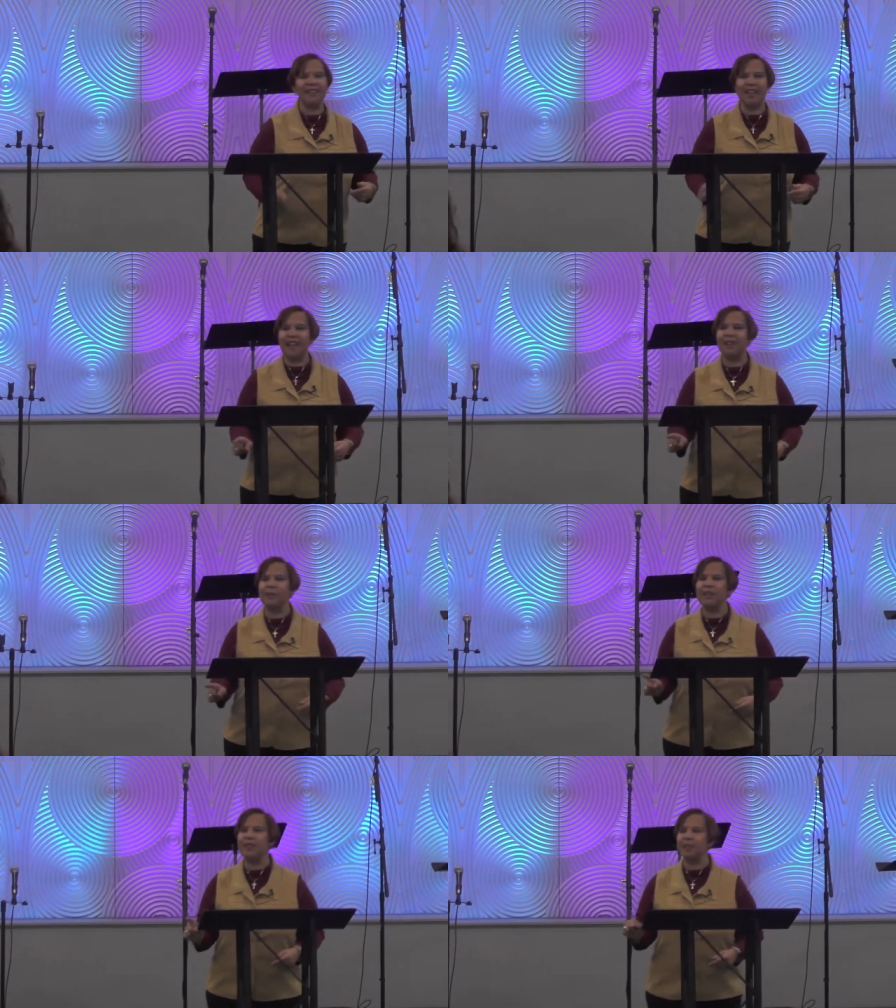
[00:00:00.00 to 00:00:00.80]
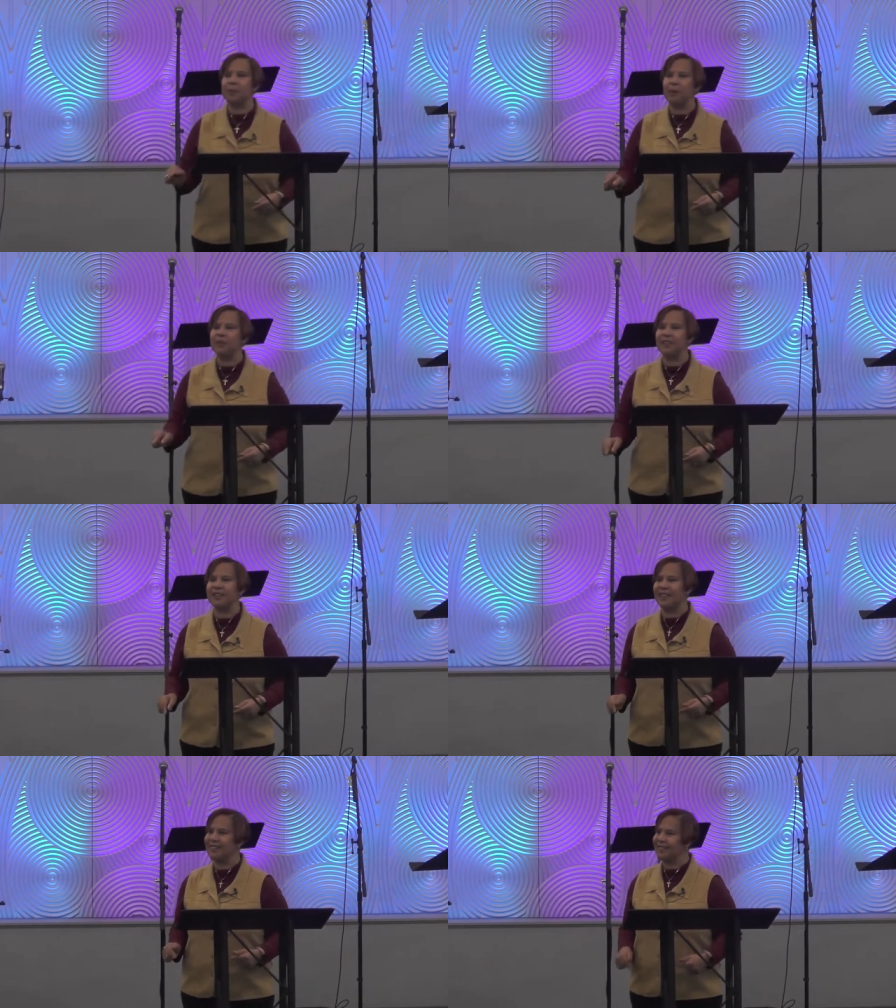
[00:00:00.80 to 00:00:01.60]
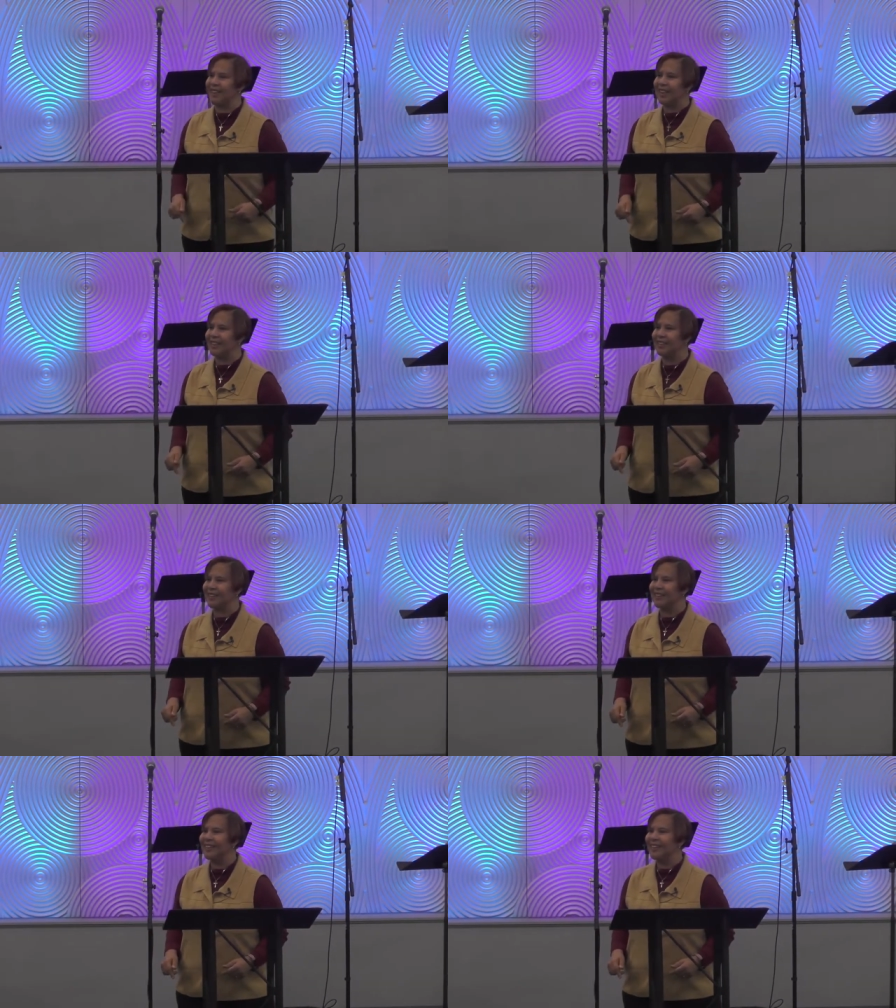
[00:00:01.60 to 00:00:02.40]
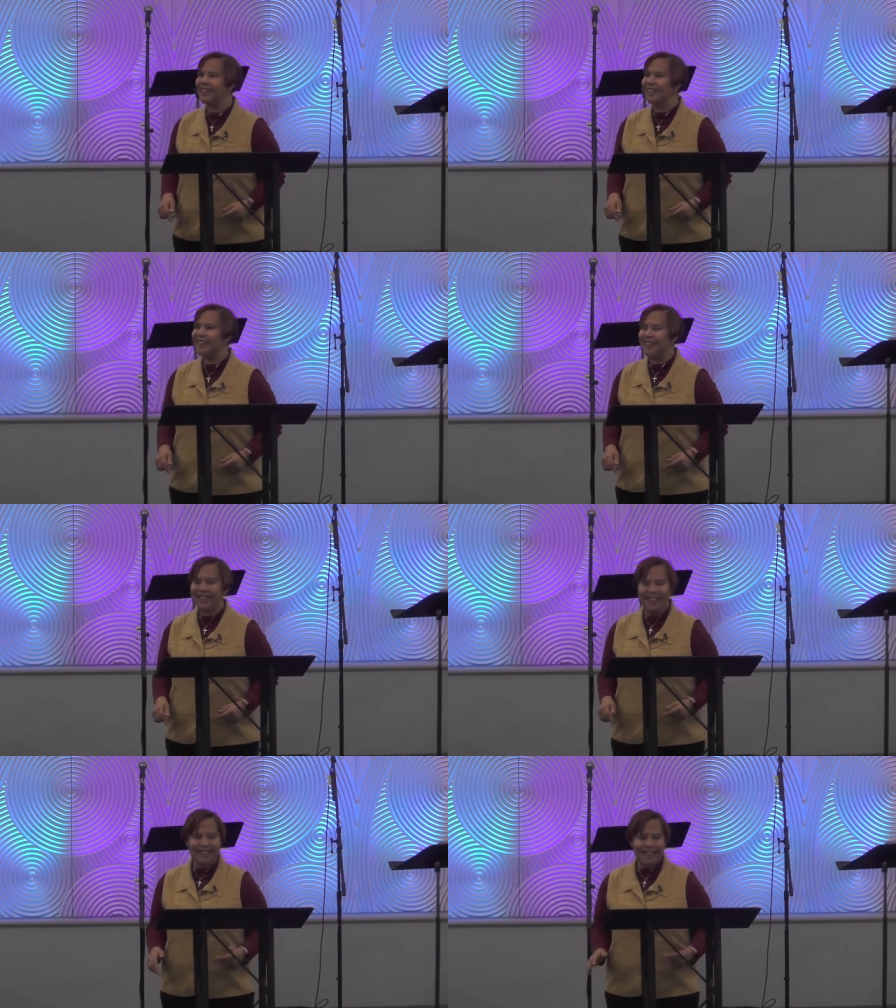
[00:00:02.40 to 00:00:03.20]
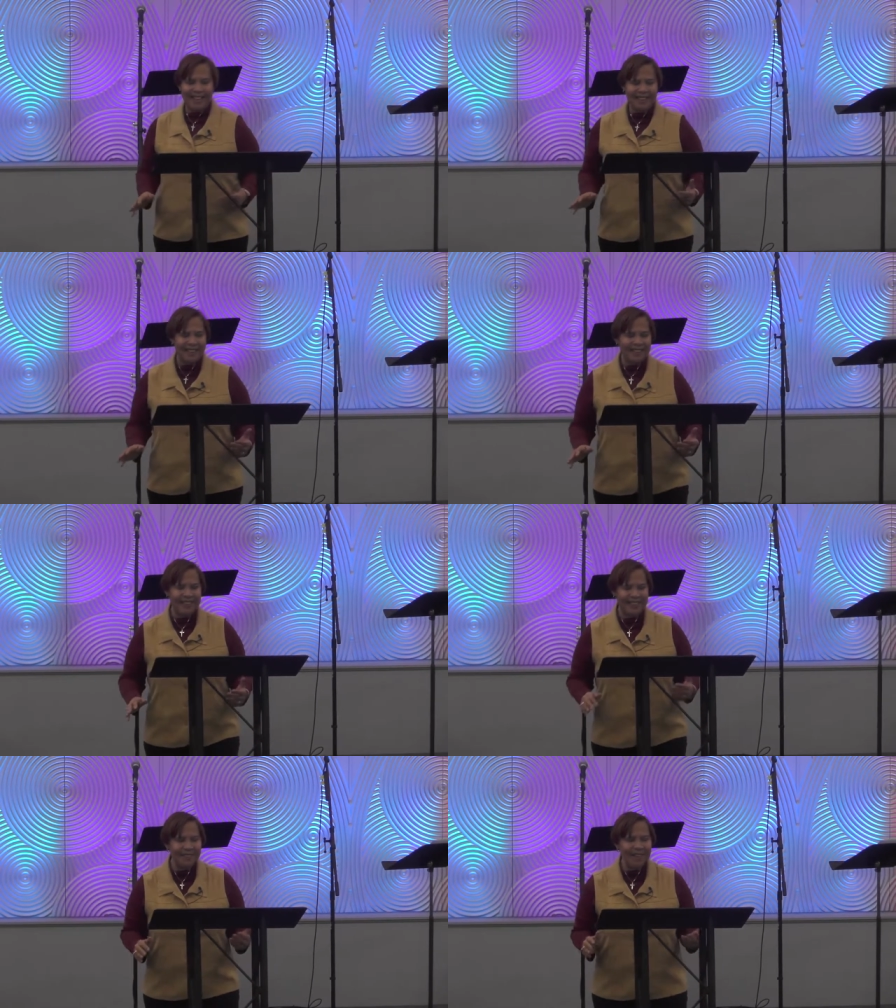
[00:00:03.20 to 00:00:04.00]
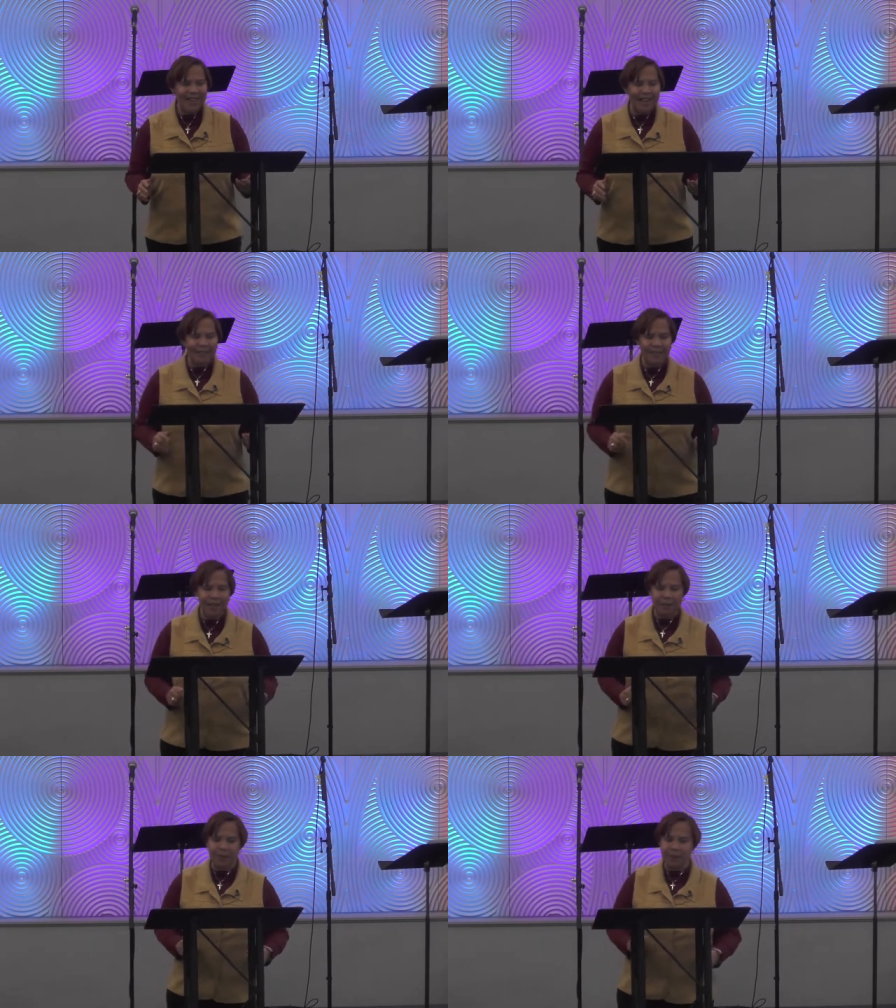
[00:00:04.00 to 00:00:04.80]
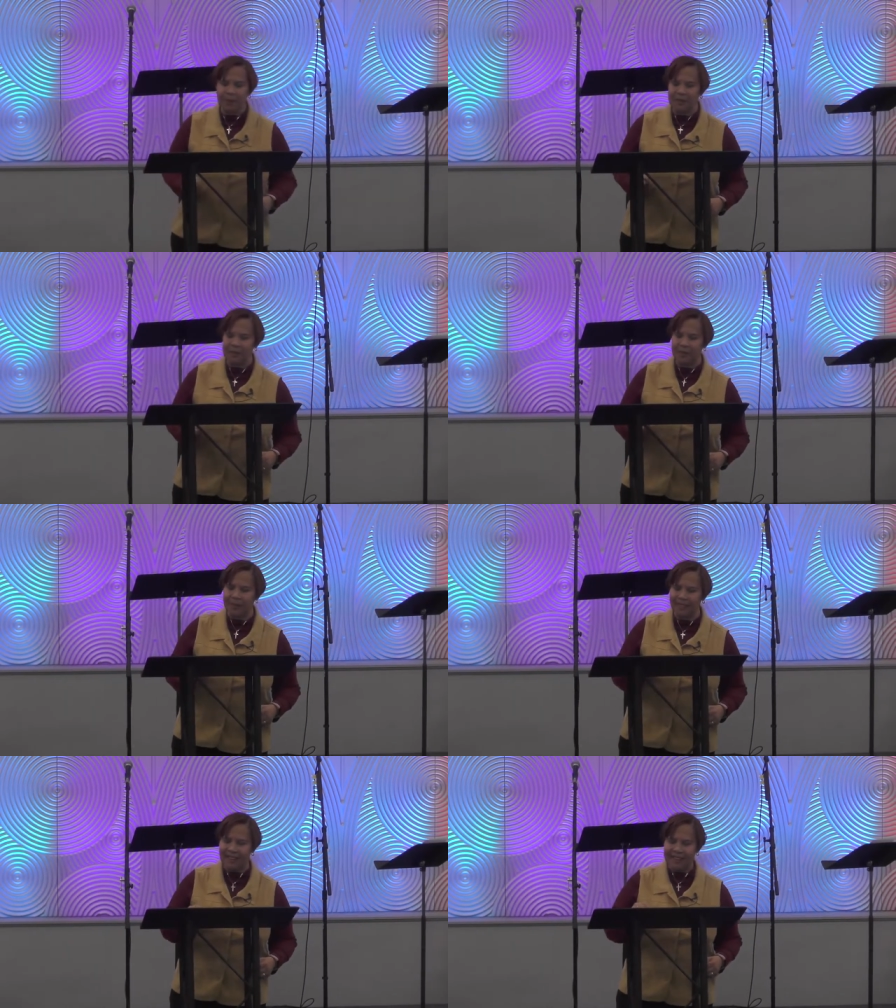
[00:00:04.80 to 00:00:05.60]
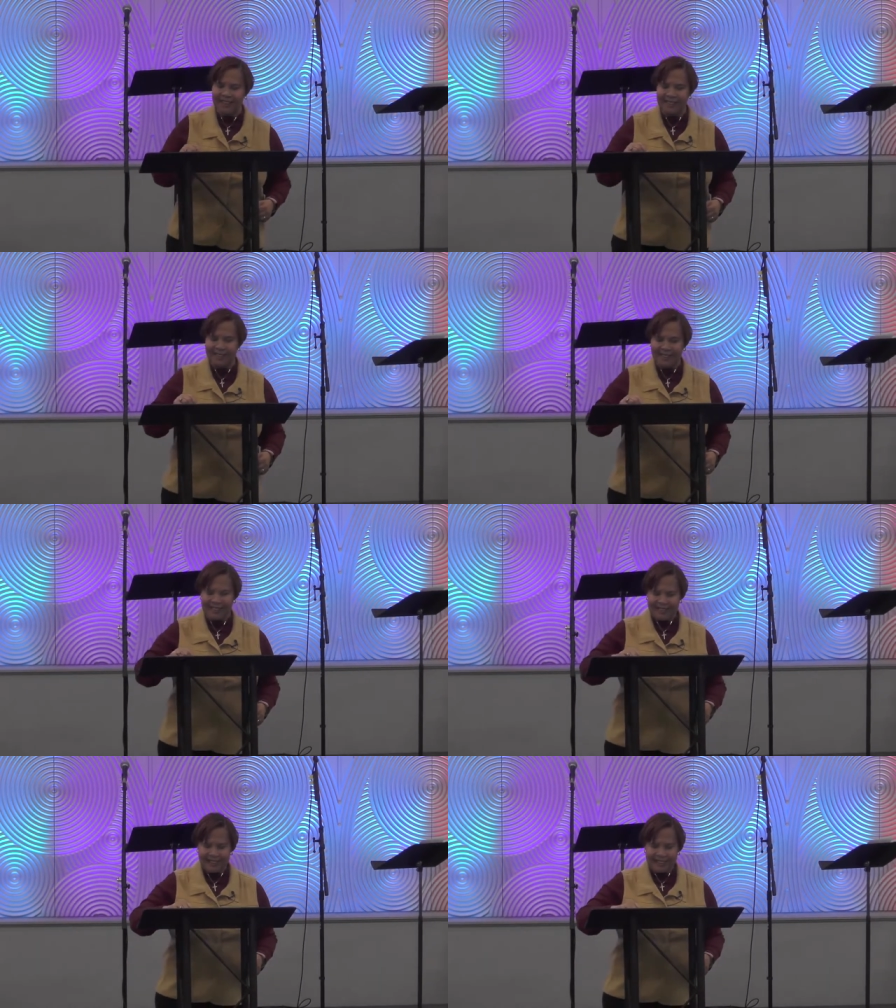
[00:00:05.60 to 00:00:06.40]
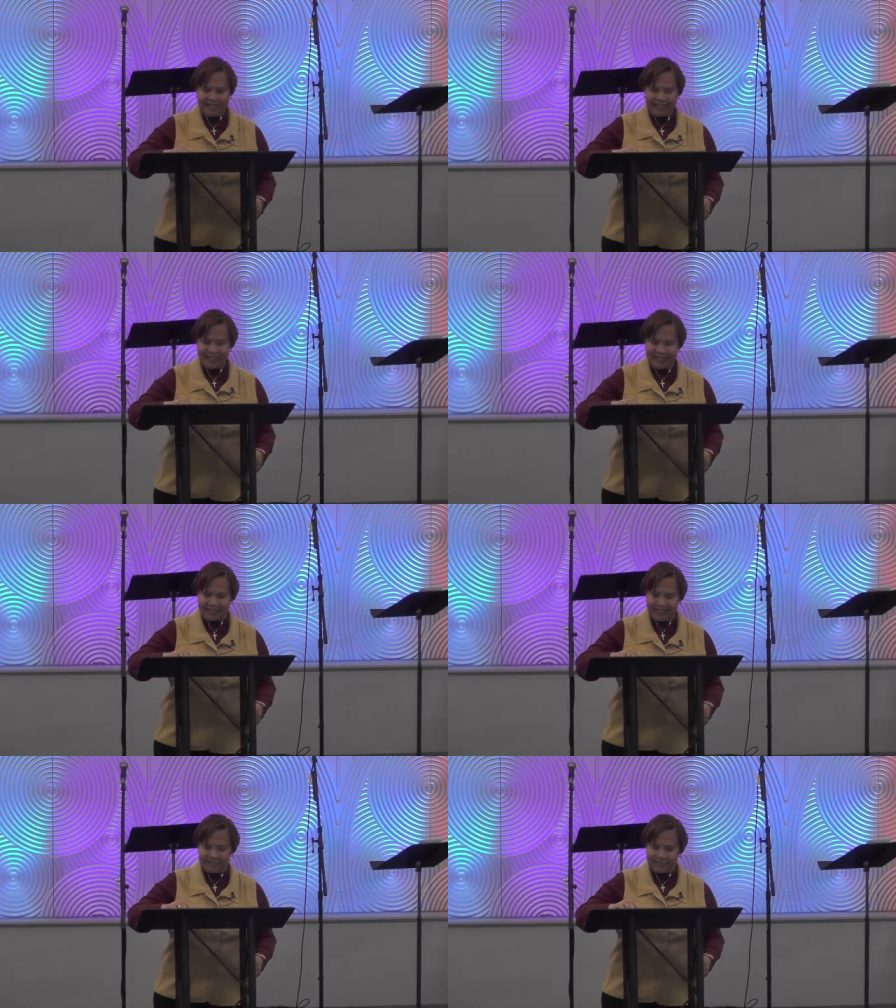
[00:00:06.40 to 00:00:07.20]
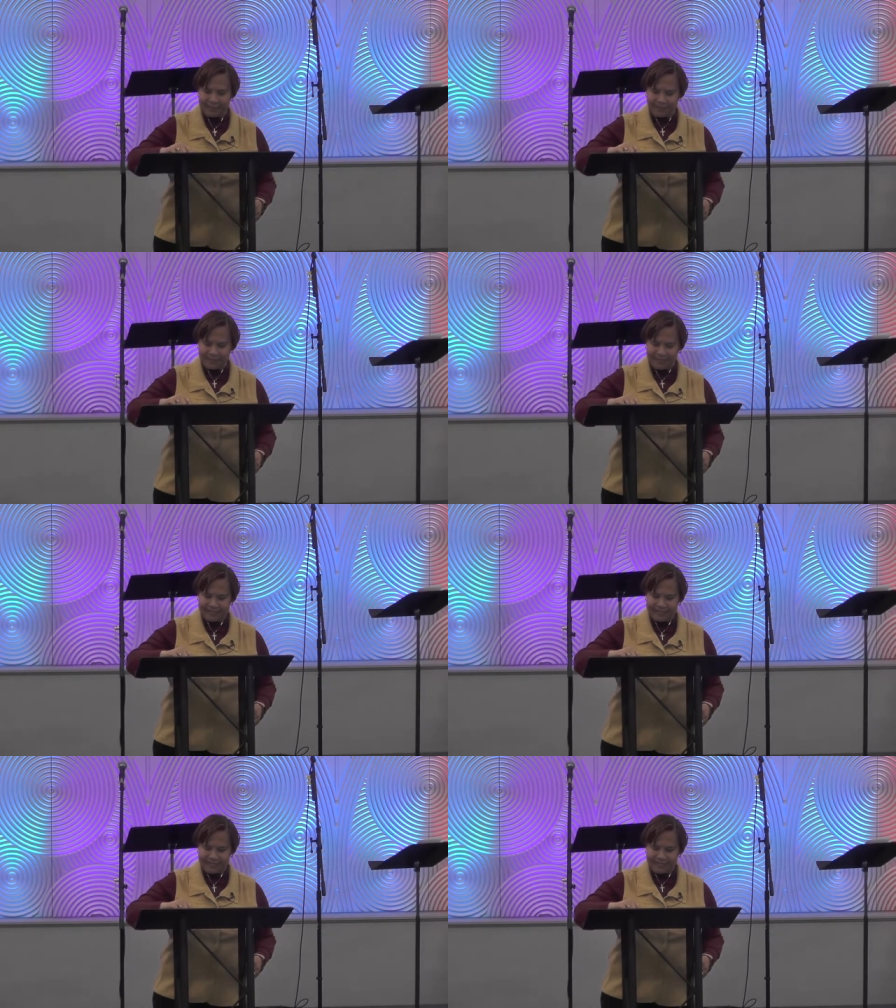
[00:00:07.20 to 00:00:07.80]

exactly what he's supposed to say tonight. And, and, and, and I, don't, I don't have to be worried about that. And I, I, I love it.